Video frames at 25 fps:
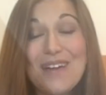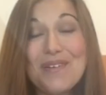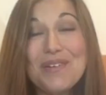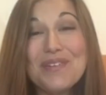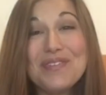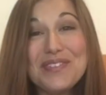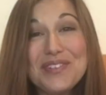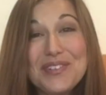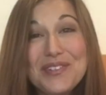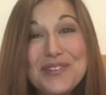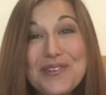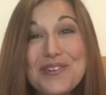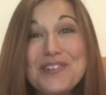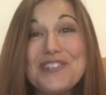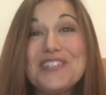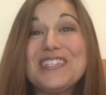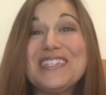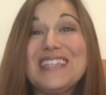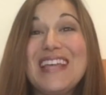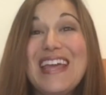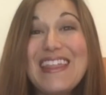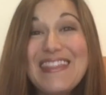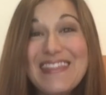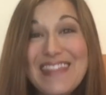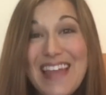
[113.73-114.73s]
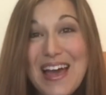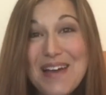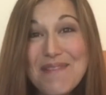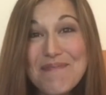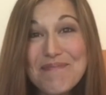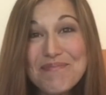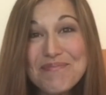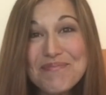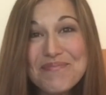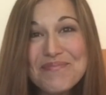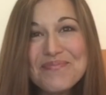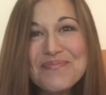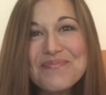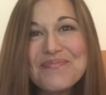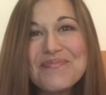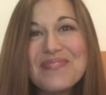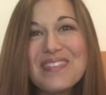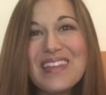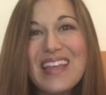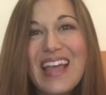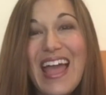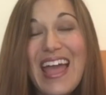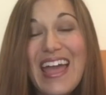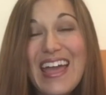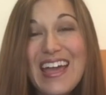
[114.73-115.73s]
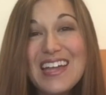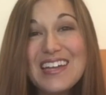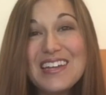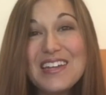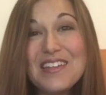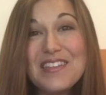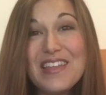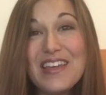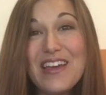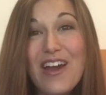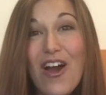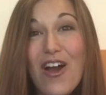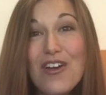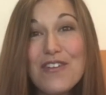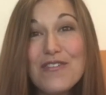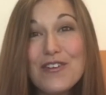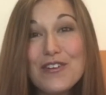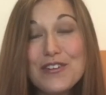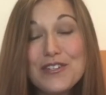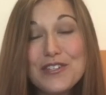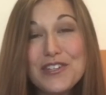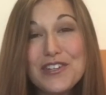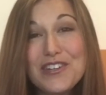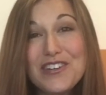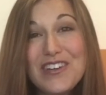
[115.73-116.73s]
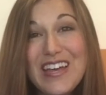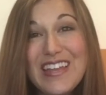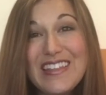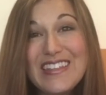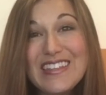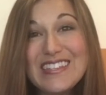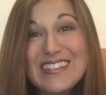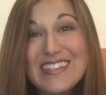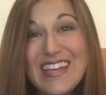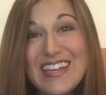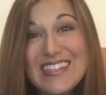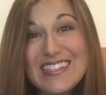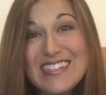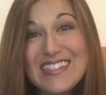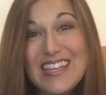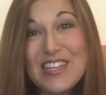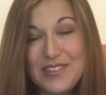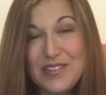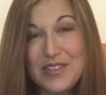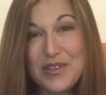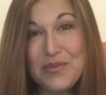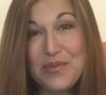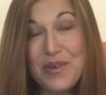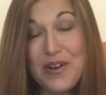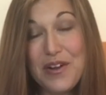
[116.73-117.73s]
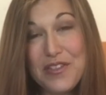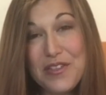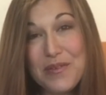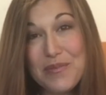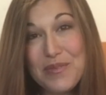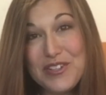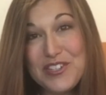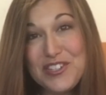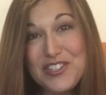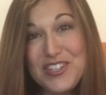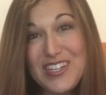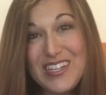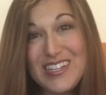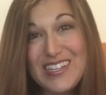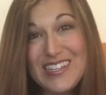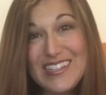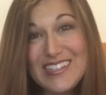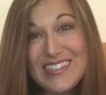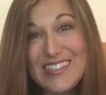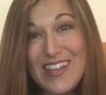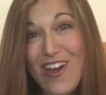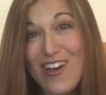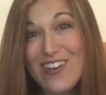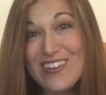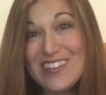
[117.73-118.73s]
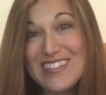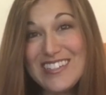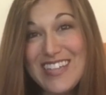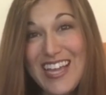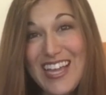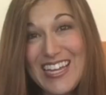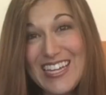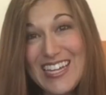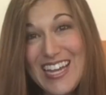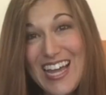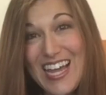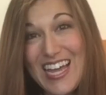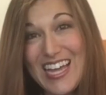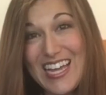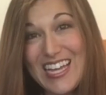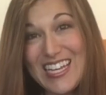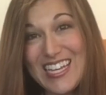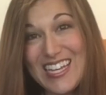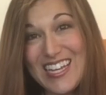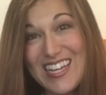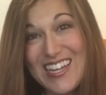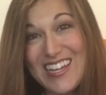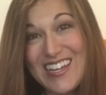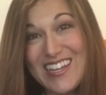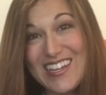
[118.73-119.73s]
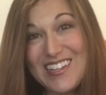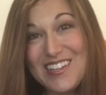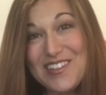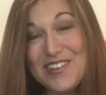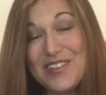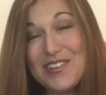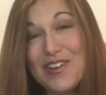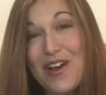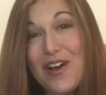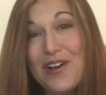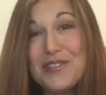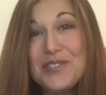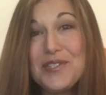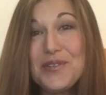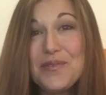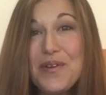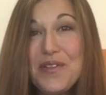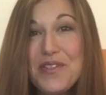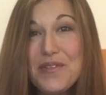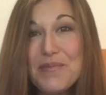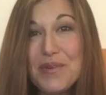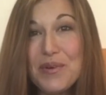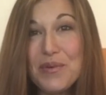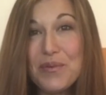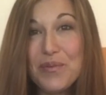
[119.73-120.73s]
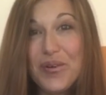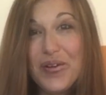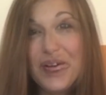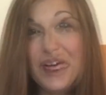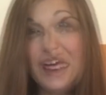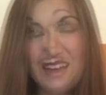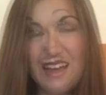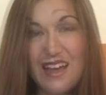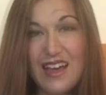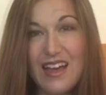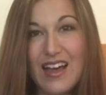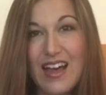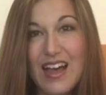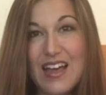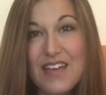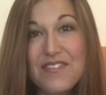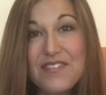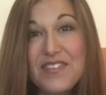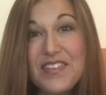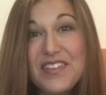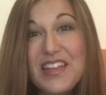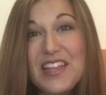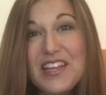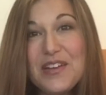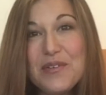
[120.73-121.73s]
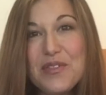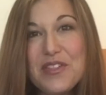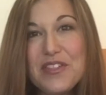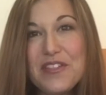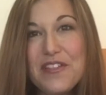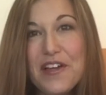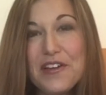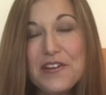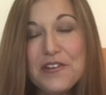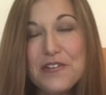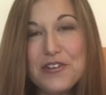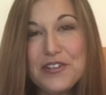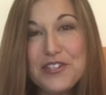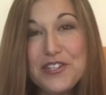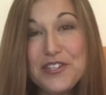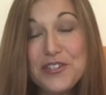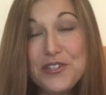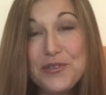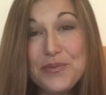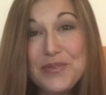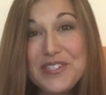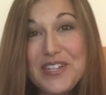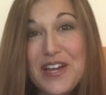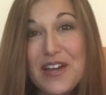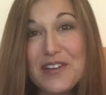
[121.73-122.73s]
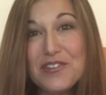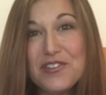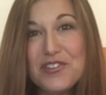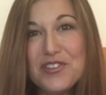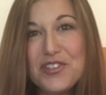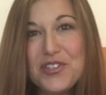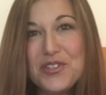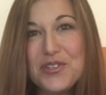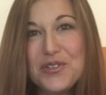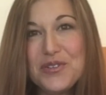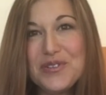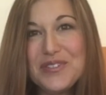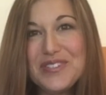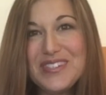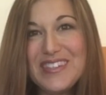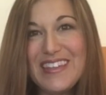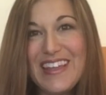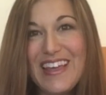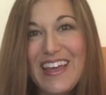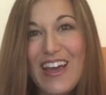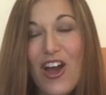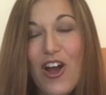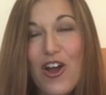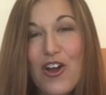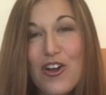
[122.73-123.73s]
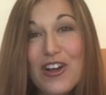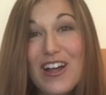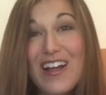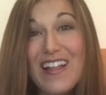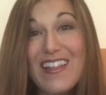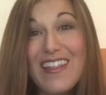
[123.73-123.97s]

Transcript: I would feel gorgeous in them. And they are versatile in the sense that you can wear them with jeans on date night. You can also wear them at work. I feel like with a lot of Christian Louboutin shoes, they are